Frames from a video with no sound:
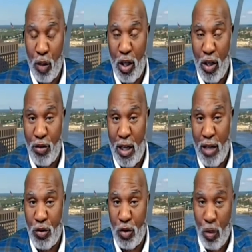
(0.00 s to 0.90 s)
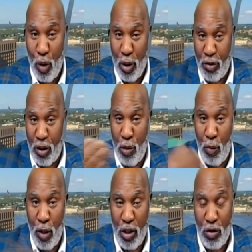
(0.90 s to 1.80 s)
because, as Camilla said,
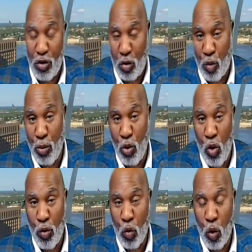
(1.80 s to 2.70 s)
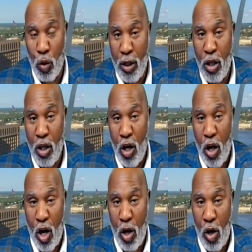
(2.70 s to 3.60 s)
because of the Supreme Court ruling,
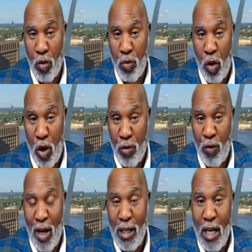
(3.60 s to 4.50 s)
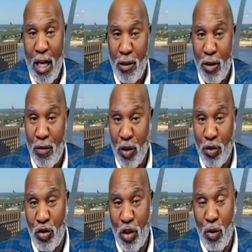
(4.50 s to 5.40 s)
are finding out that
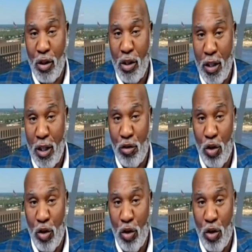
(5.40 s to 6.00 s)
this is something that they